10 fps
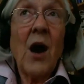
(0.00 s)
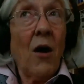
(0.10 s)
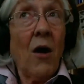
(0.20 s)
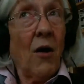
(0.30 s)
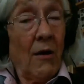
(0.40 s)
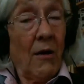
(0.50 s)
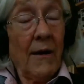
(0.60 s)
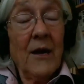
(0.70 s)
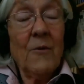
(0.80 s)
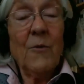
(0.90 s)
or
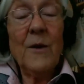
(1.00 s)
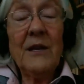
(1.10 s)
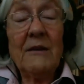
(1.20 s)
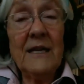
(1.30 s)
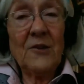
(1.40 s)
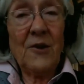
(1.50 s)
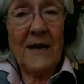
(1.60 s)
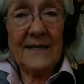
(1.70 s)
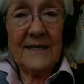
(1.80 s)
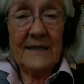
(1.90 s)
when they're in
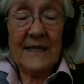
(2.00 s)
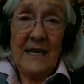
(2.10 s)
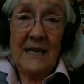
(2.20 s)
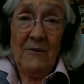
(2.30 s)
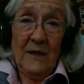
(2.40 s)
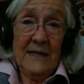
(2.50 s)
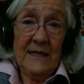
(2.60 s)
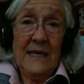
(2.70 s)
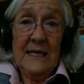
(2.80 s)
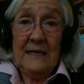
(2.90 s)
crisis and they really
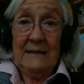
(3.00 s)
need